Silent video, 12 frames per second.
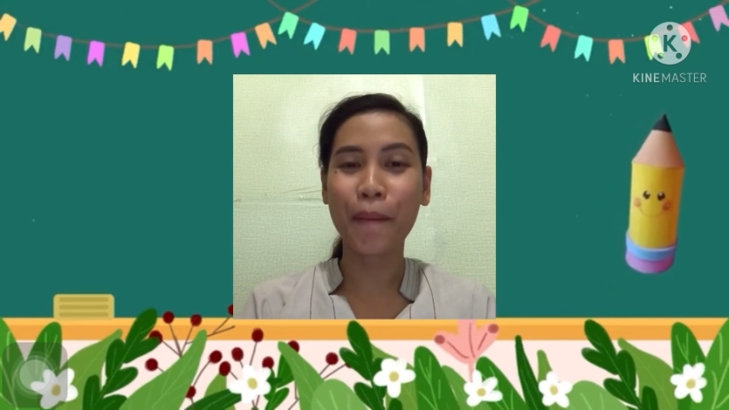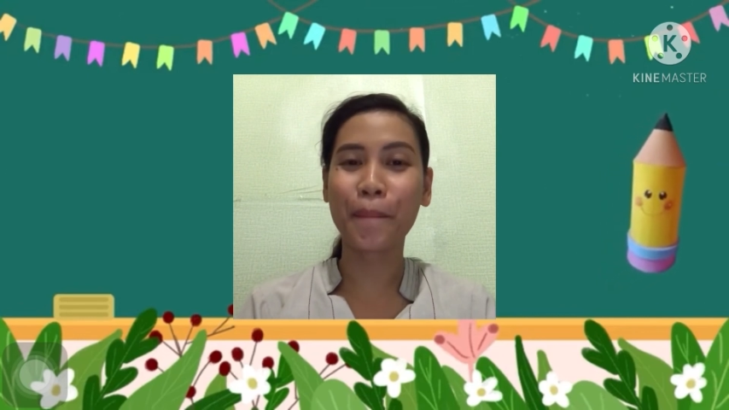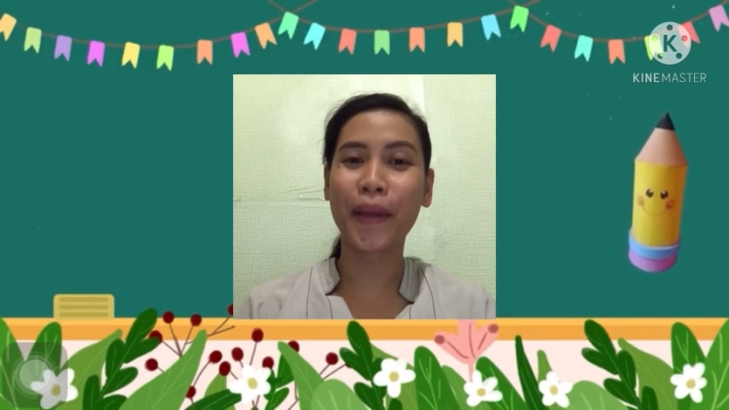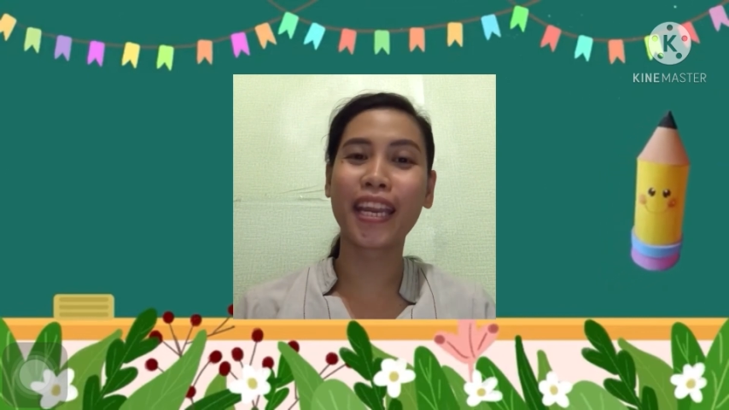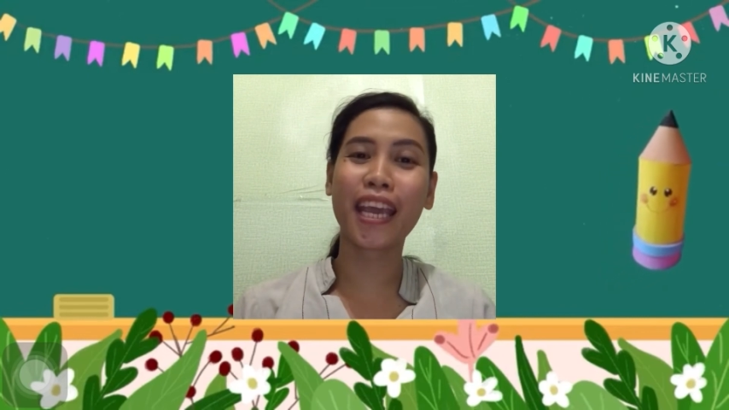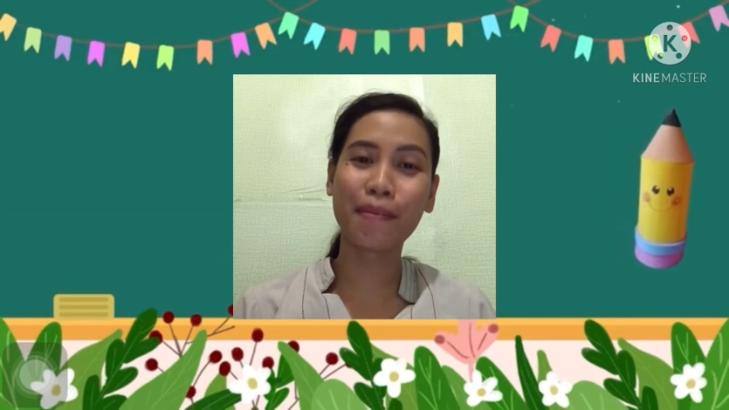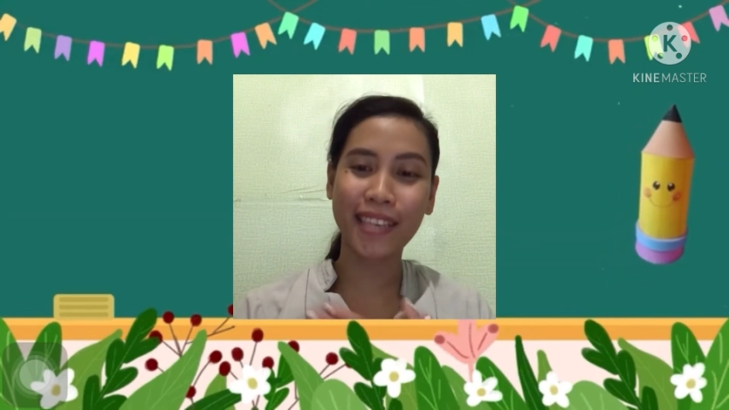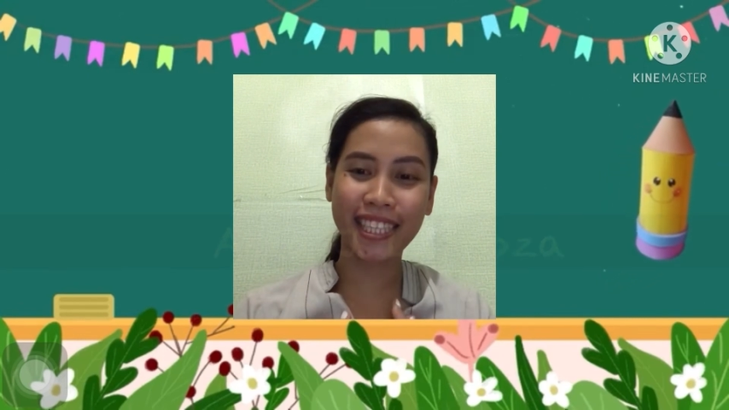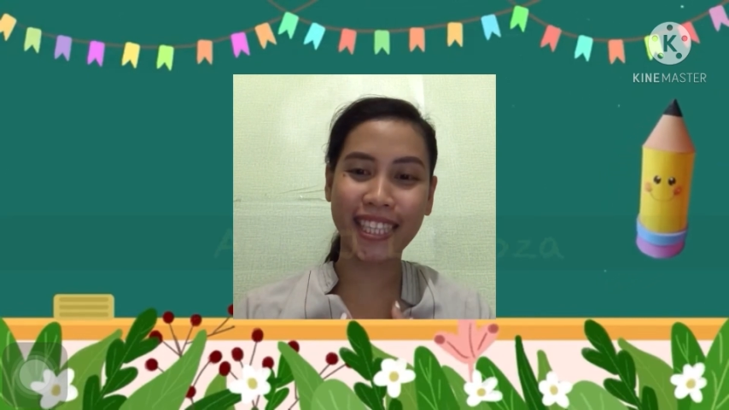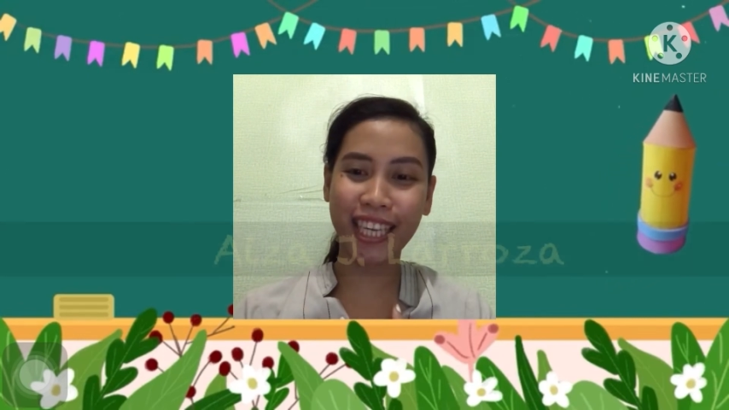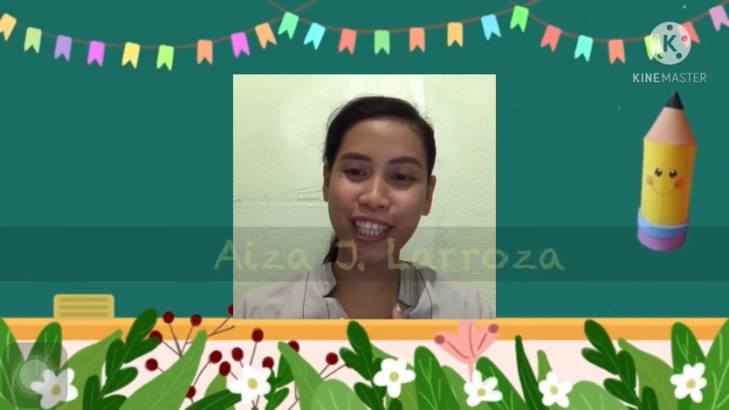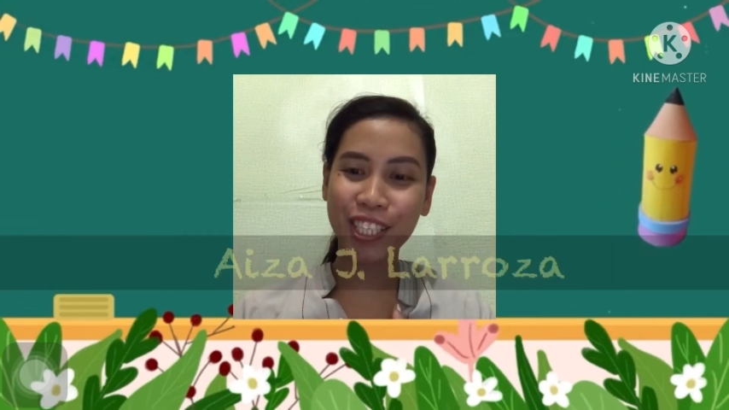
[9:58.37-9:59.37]
My name is
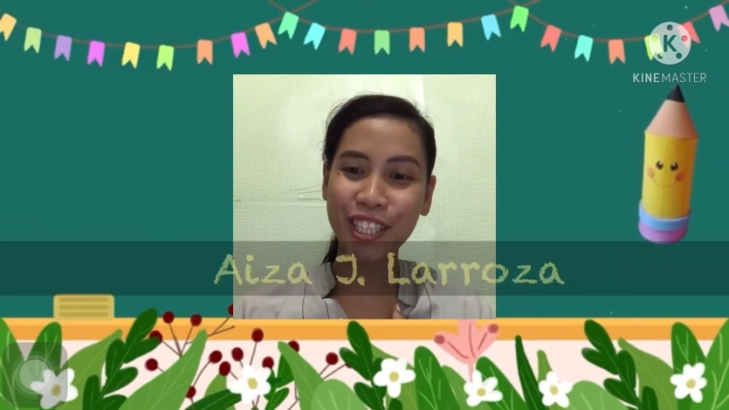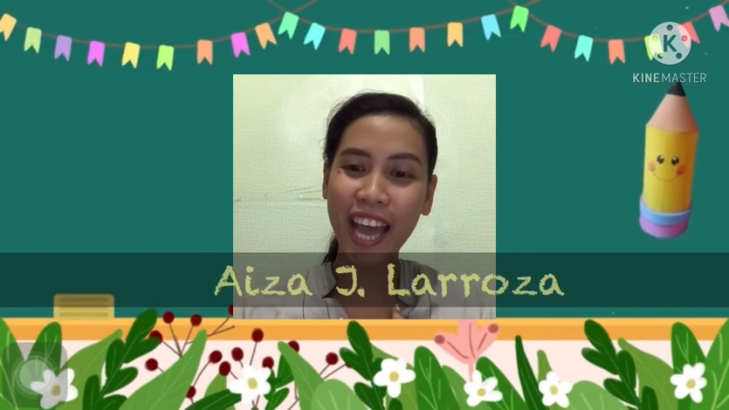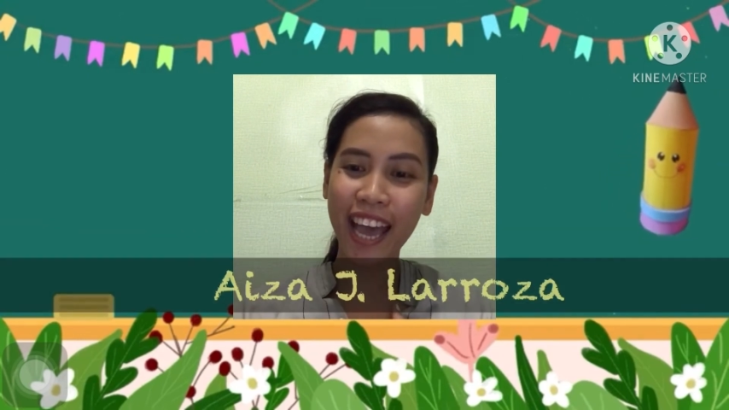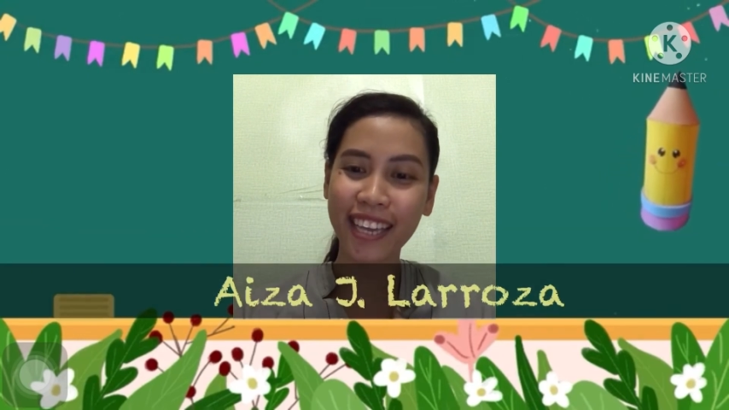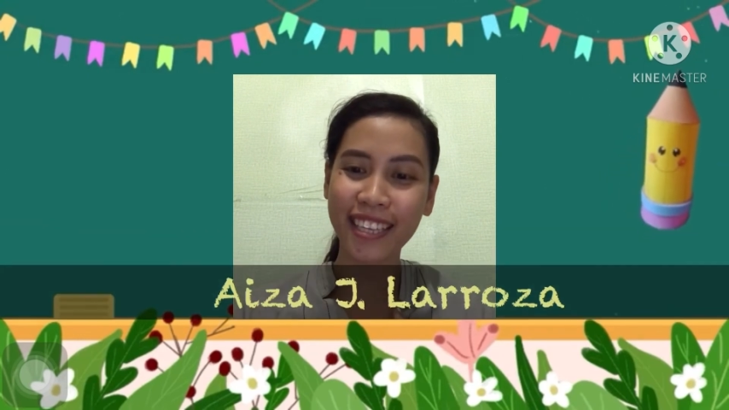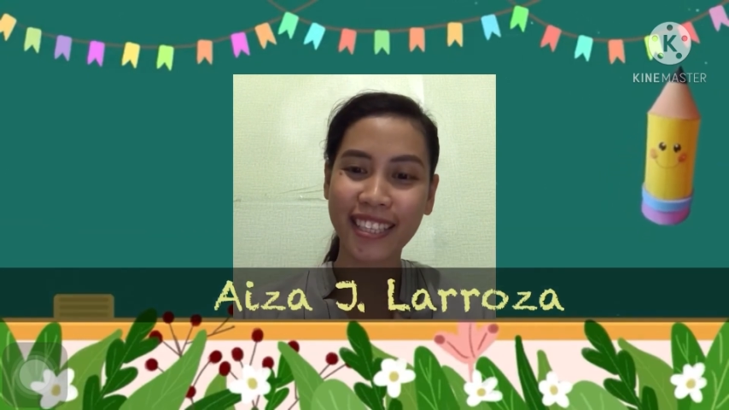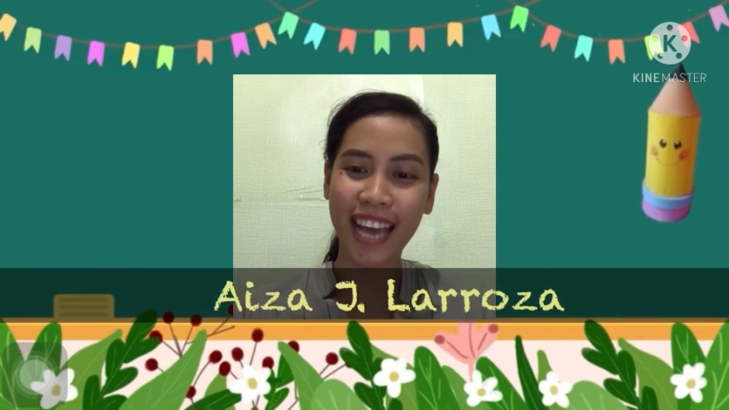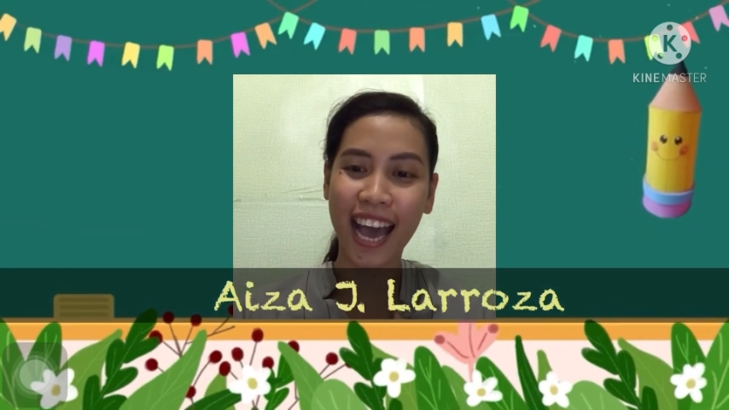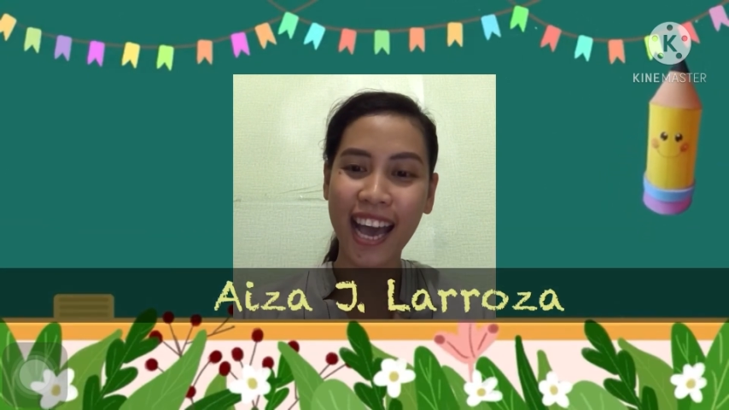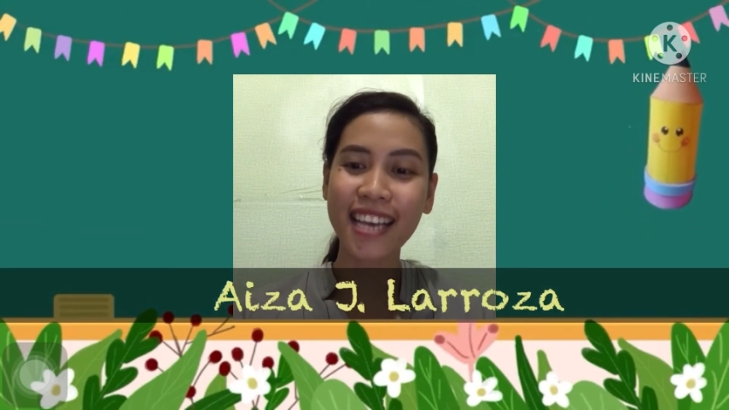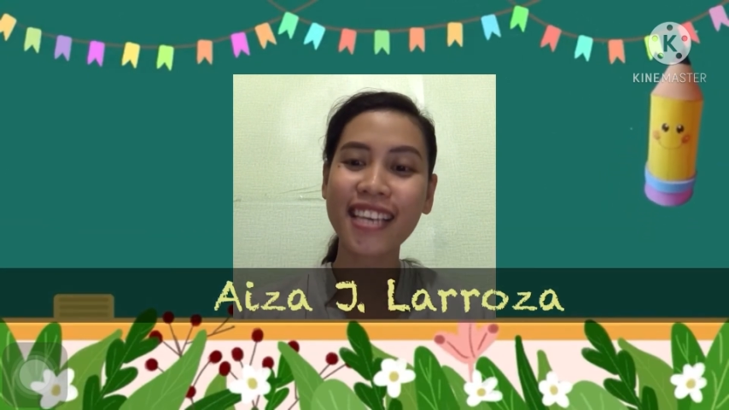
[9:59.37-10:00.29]
Teacher Aiza